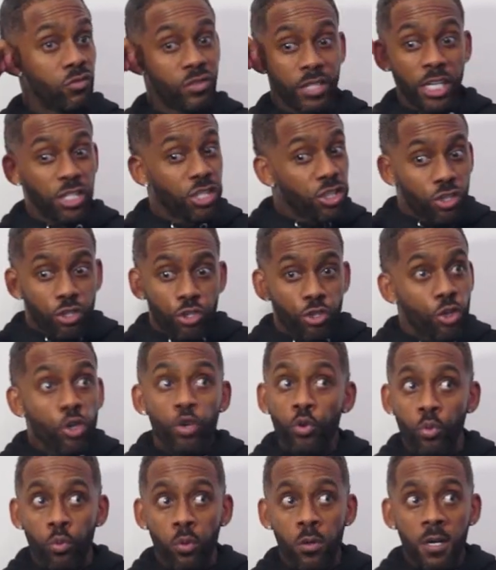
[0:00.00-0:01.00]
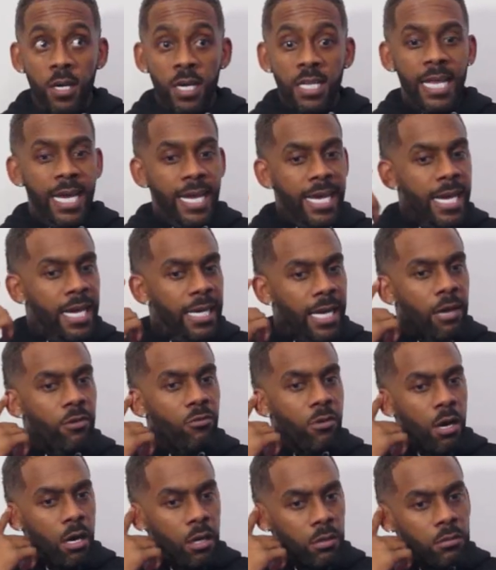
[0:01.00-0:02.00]
They just do. They hear like,
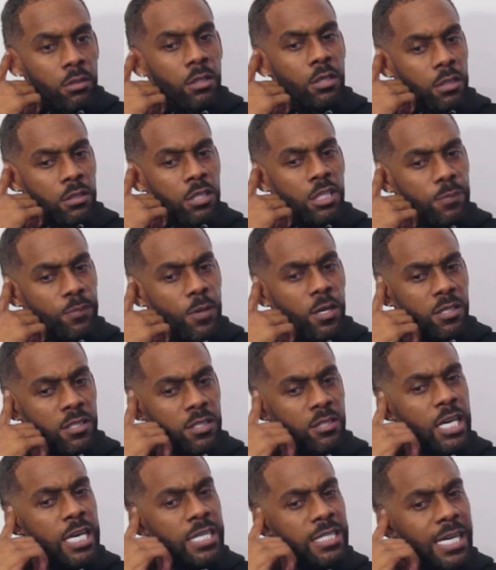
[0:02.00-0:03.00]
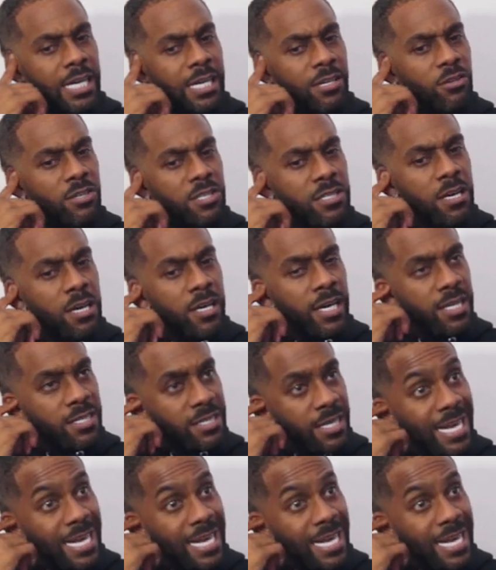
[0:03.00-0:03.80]
rah, this person is killing it on the circuit.